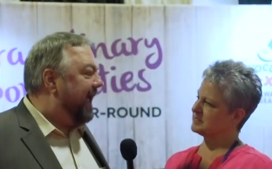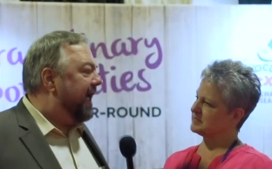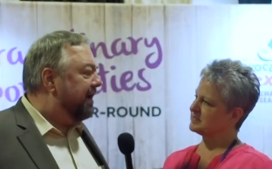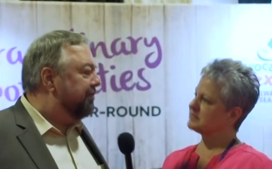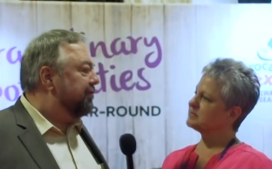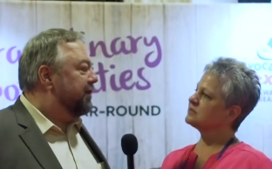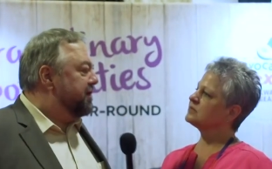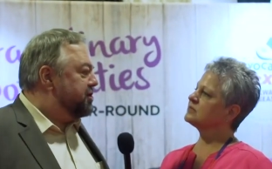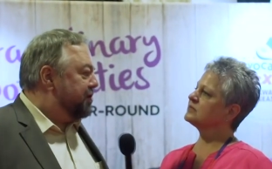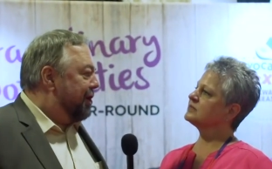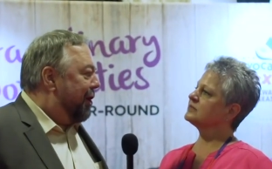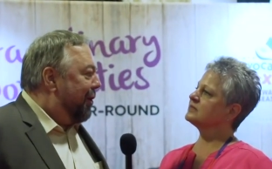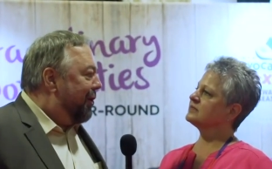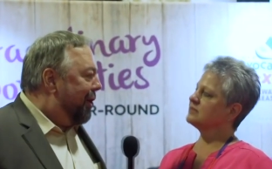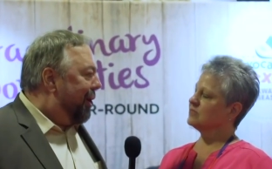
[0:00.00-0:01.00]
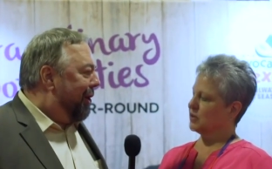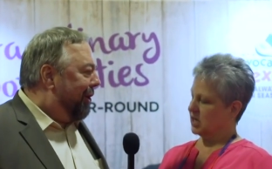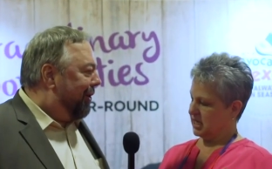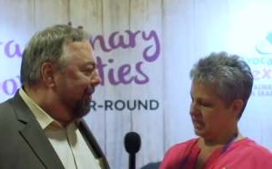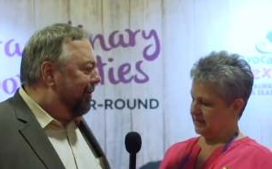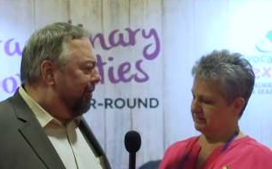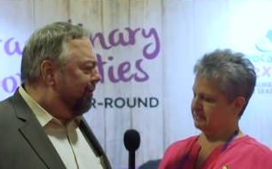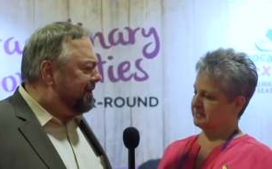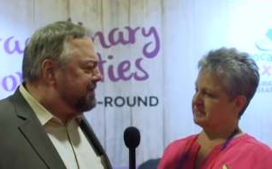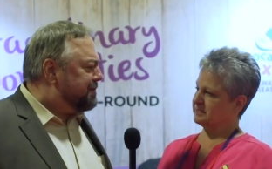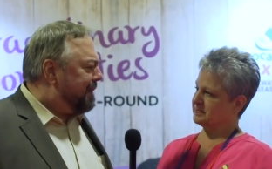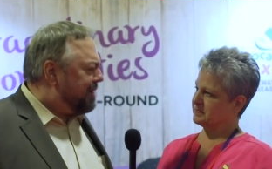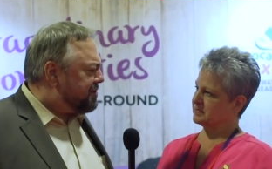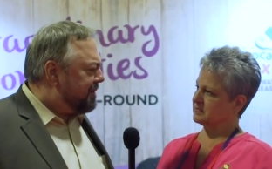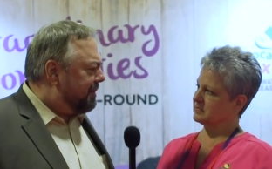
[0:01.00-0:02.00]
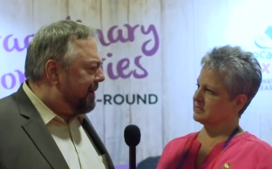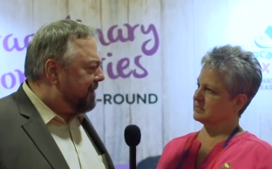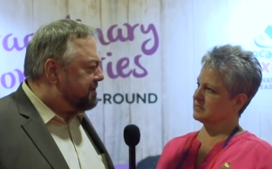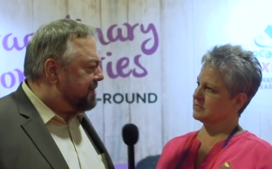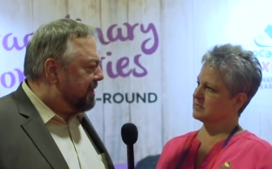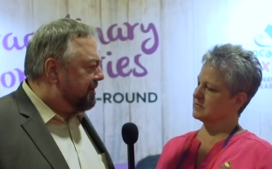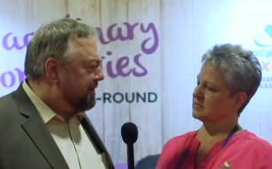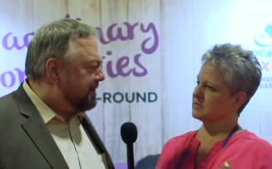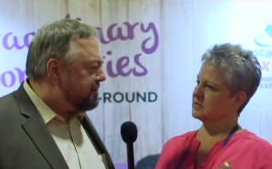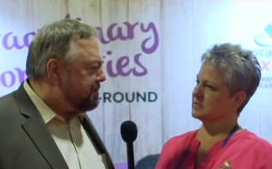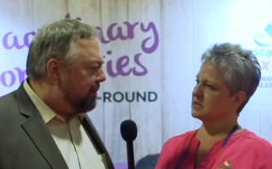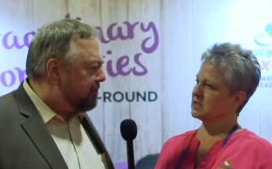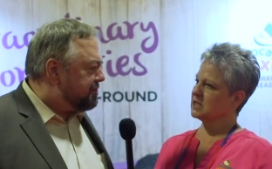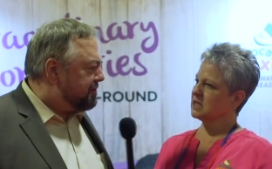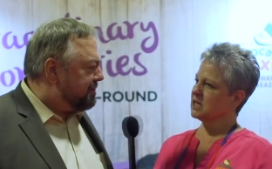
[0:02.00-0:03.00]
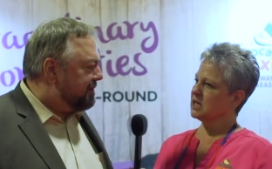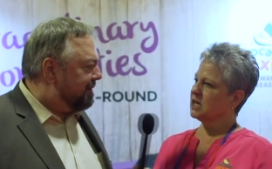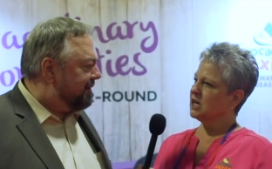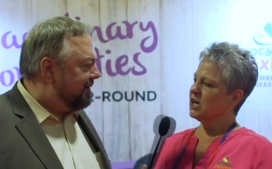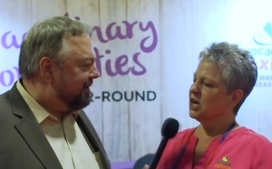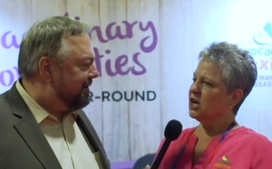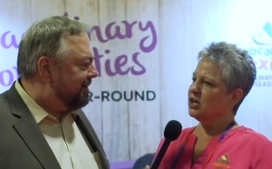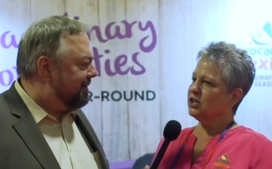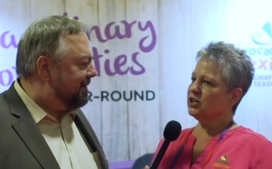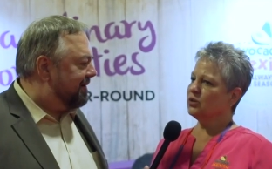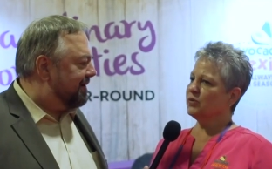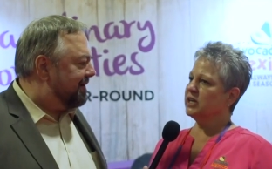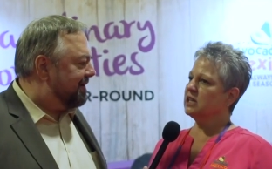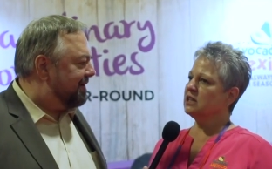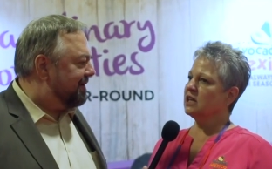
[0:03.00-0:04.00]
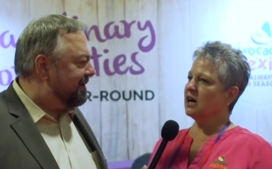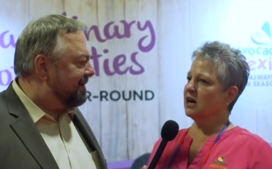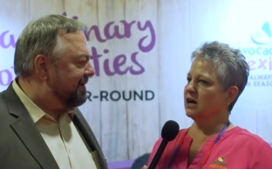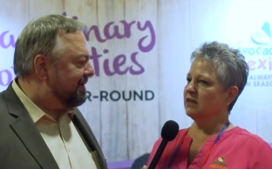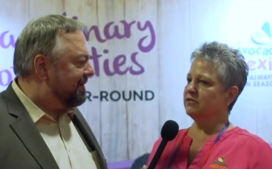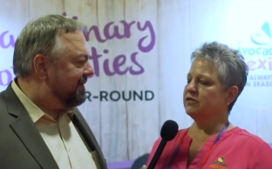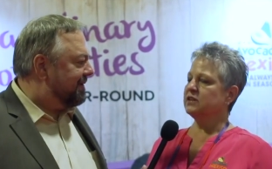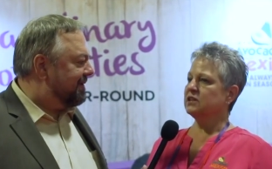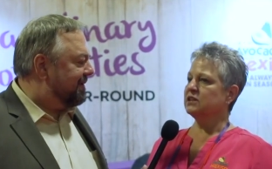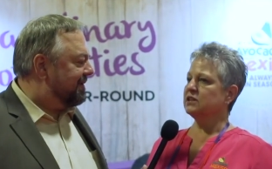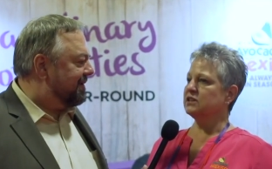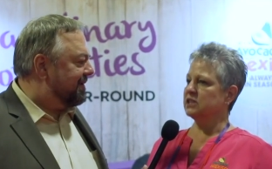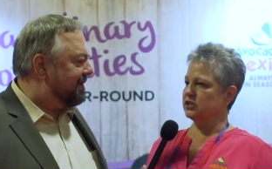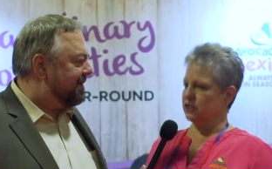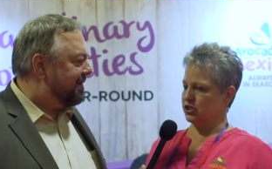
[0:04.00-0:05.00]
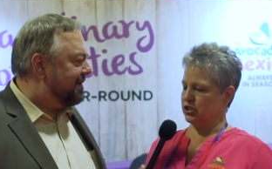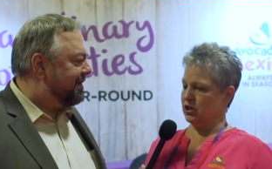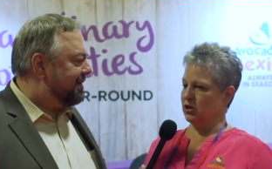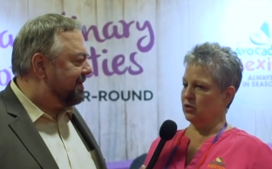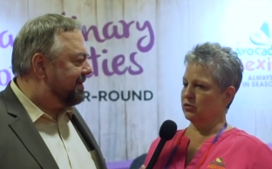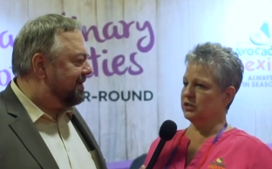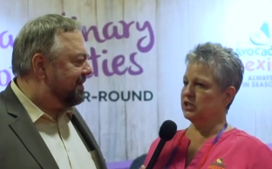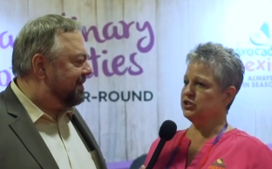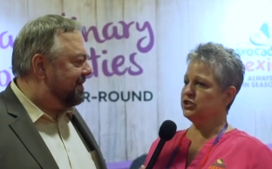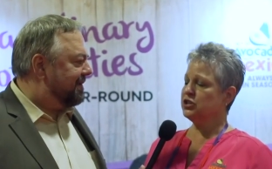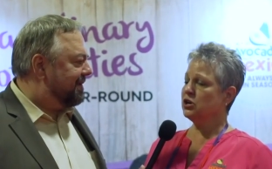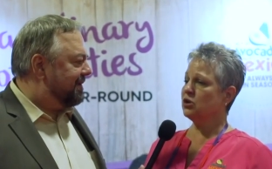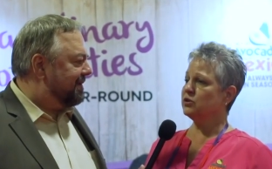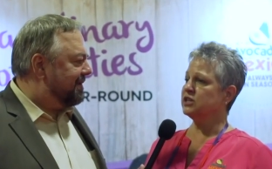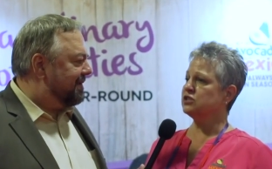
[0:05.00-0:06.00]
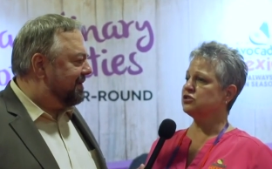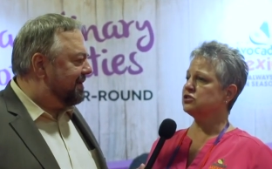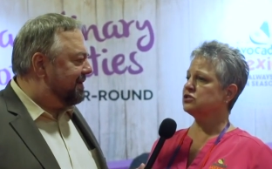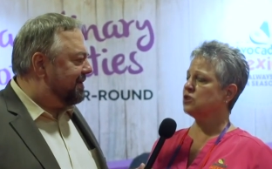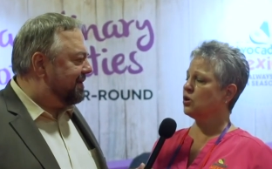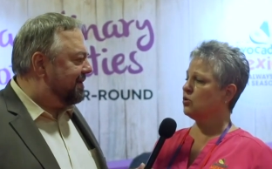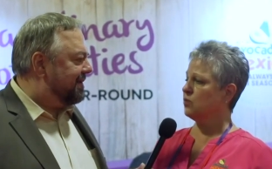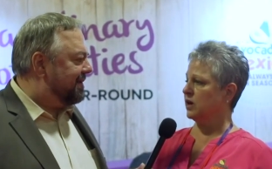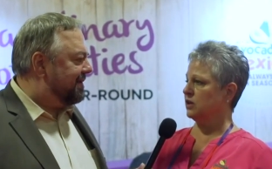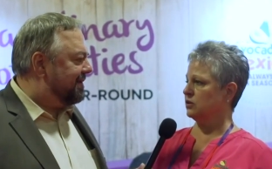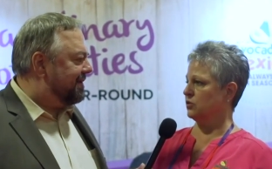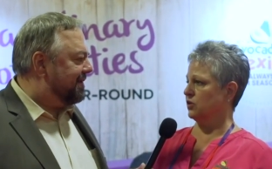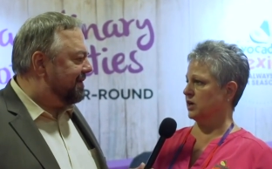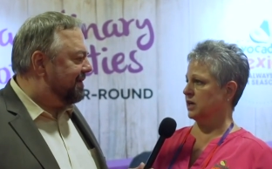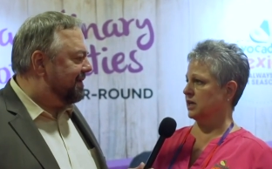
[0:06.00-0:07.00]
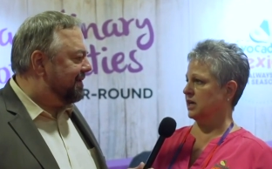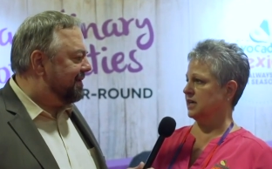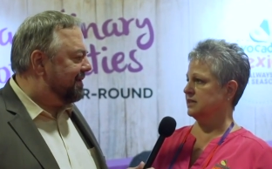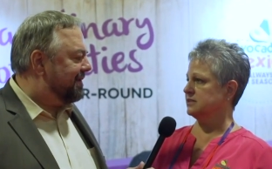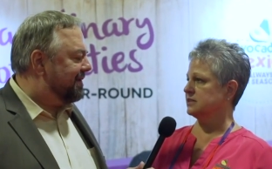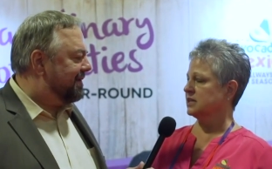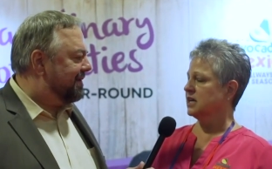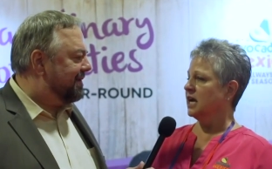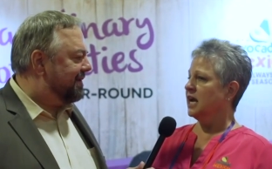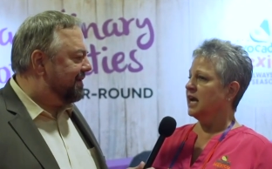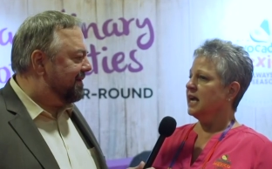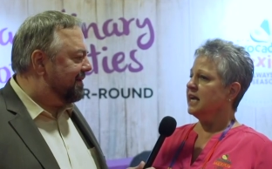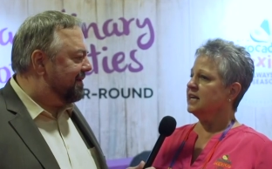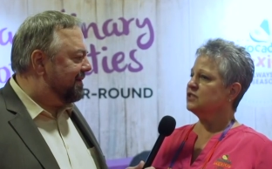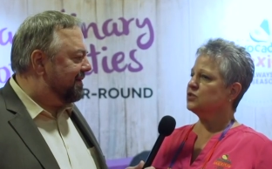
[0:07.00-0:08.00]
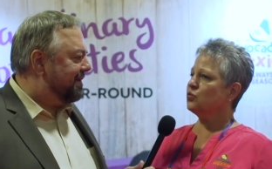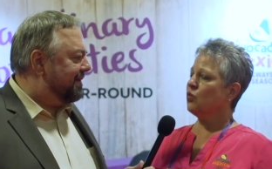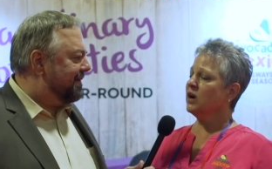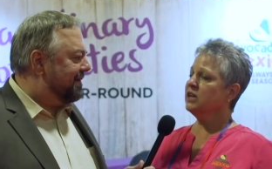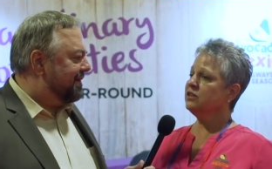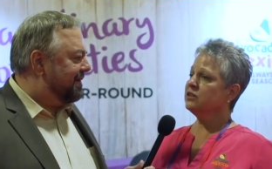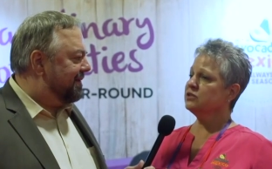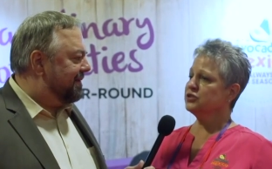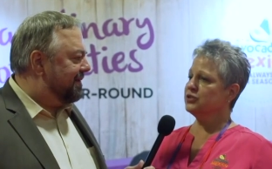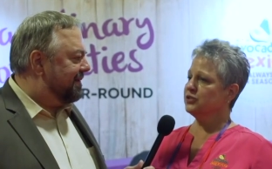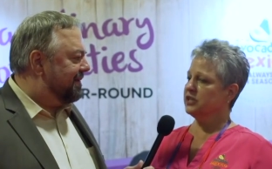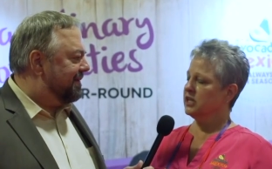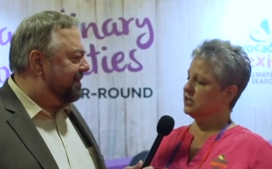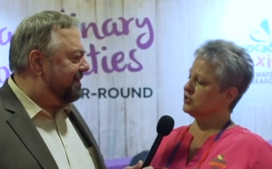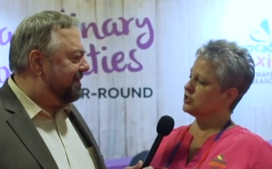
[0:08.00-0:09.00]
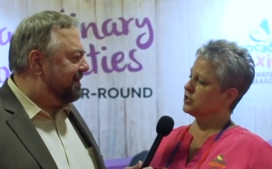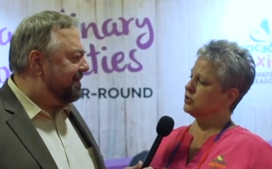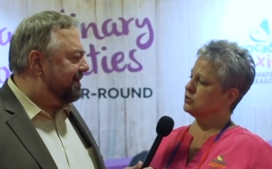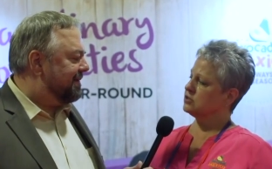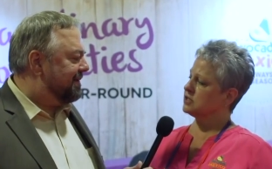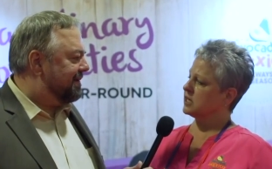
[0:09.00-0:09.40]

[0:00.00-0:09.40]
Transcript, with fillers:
Speaker 1: every show. Right. Uh, what's special about Southern Exposure?
Speaker 2: You know, we love this show. This show is so well organized. It's one of those unique shows